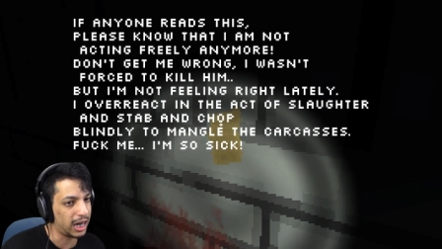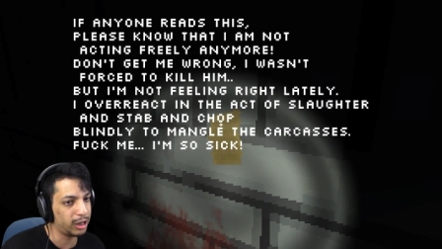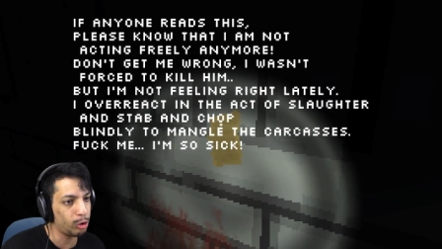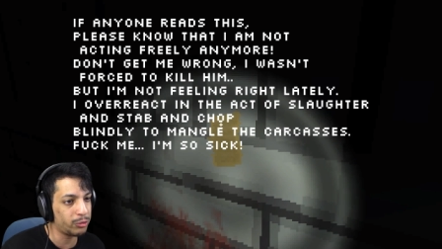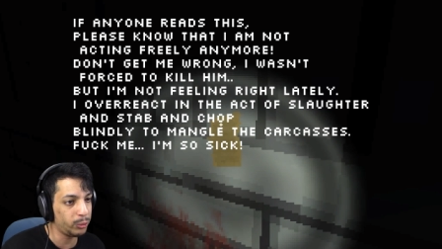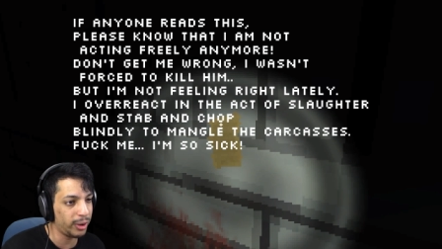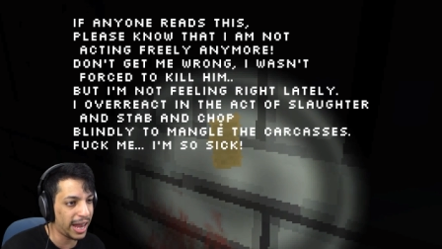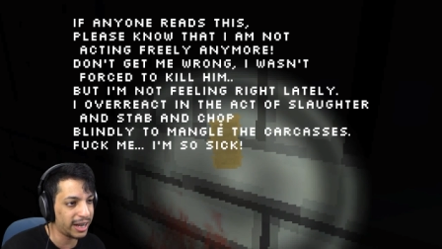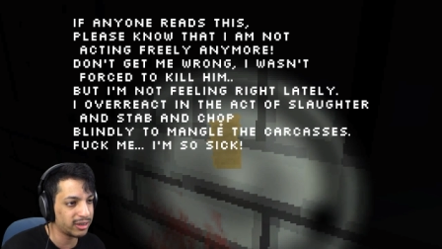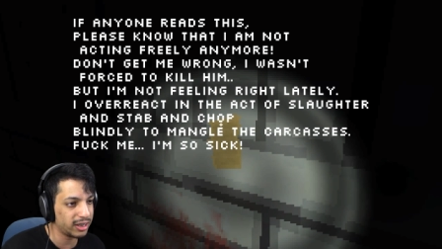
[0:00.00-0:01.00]
I
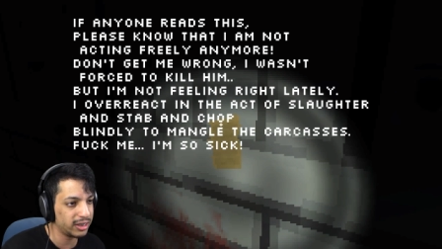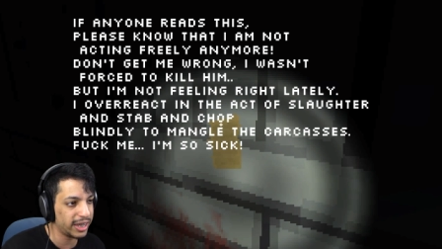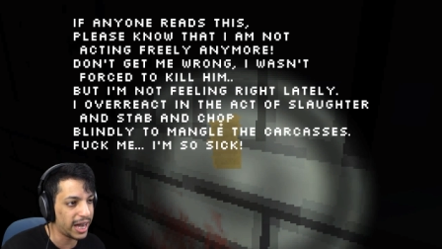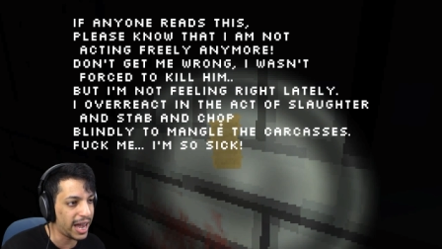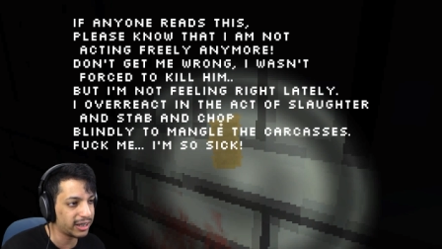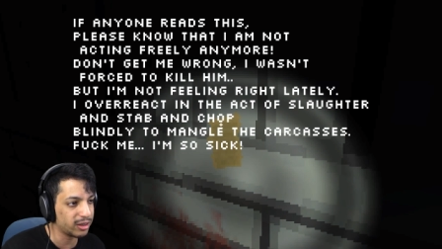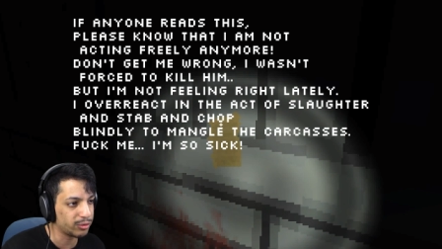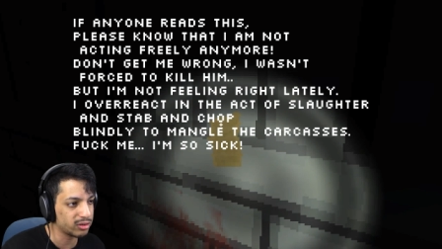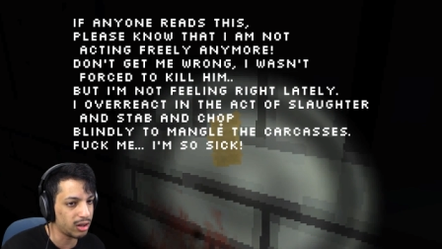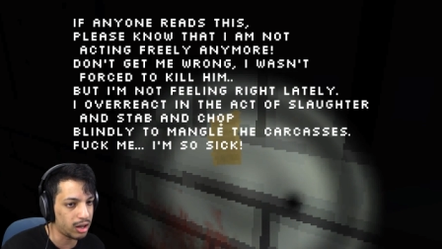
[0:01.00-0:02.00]
overreact in the act of
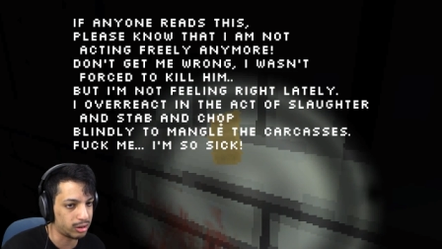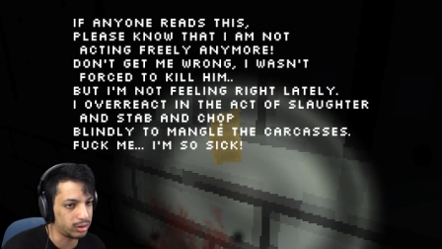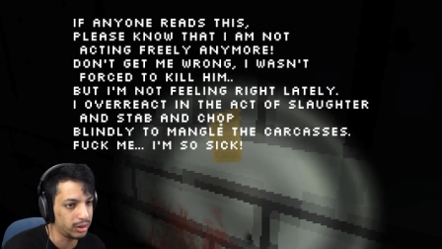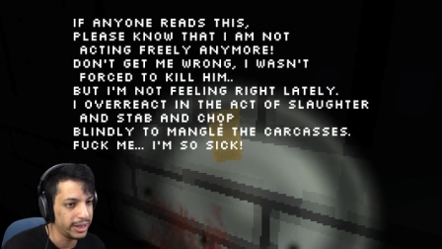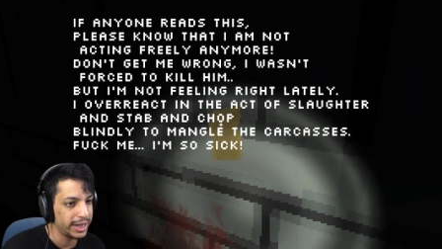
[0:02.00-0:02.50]
slaughter